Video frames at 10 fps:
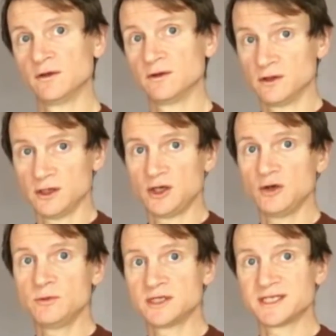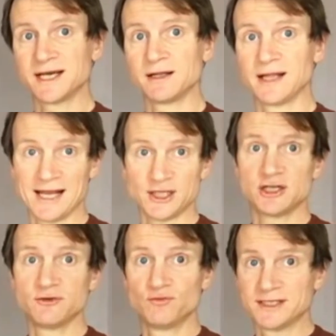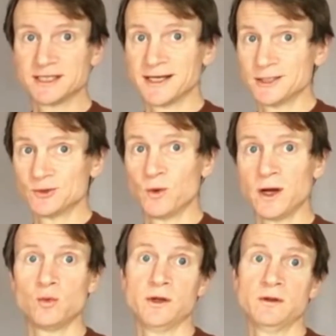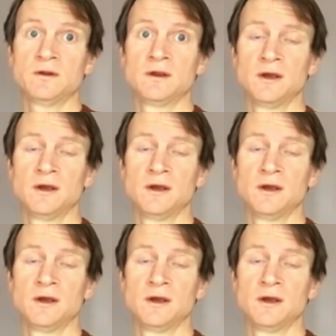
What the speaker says: that the human cell actually resonates well with.